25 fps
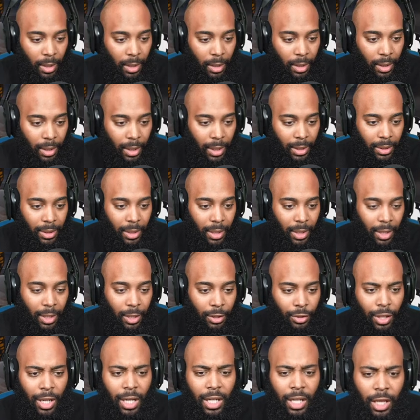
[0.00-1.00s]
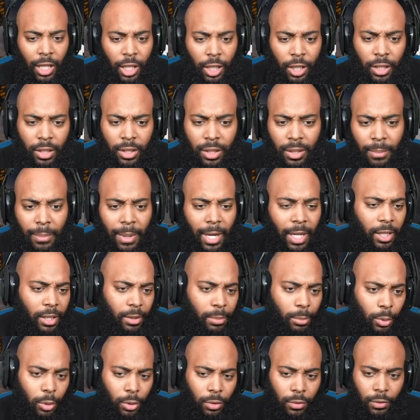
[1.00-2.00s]
Let's uh try to learn somebody's
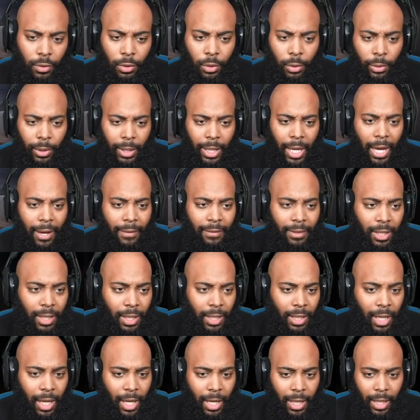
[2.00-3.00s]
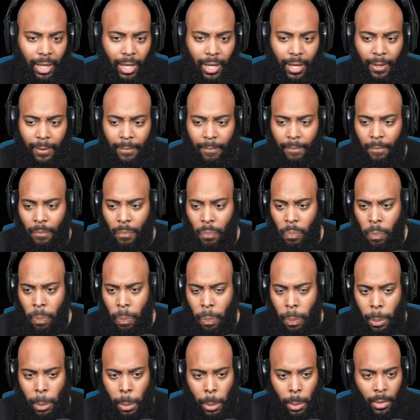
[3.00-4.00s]
moves real quick. I haven't done that yet.
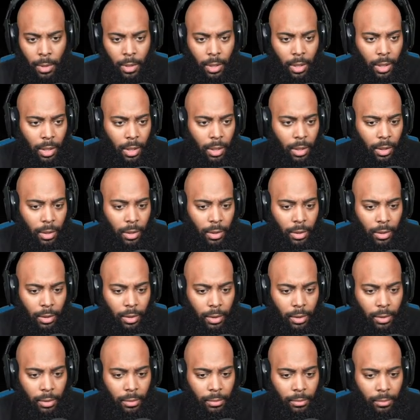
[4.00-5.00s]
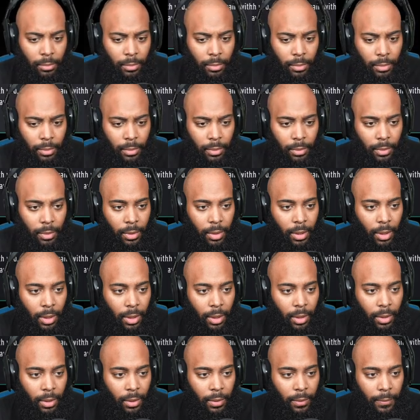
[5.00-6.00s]
Um,
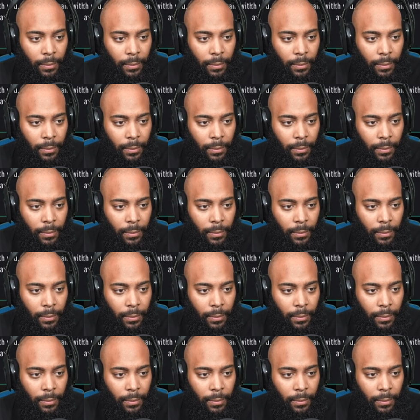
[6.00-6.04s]
okay.